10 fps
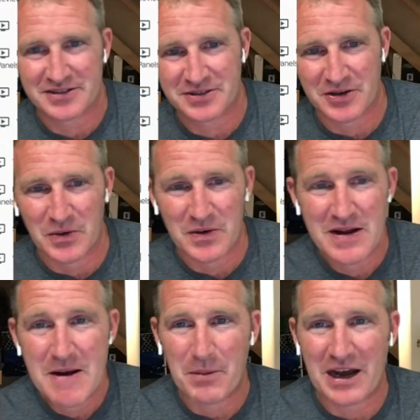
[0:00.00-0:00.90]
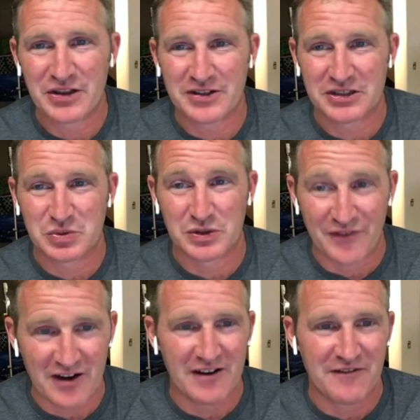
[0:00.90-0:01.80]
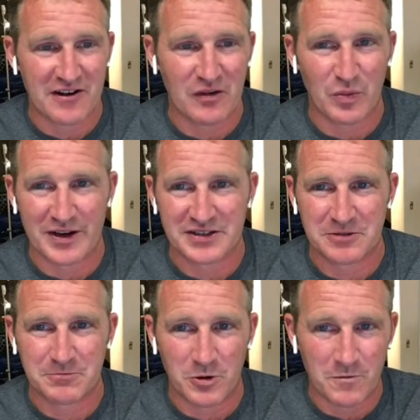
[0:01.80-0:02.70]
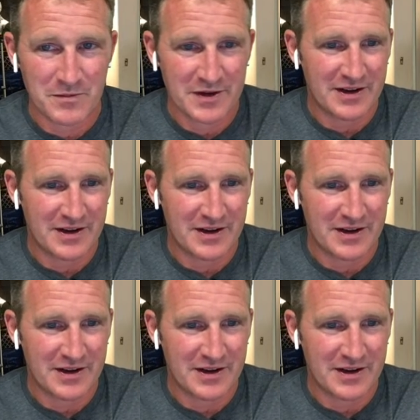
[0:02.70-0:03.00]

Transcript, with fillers: So, but I thought this was very, very reasonable.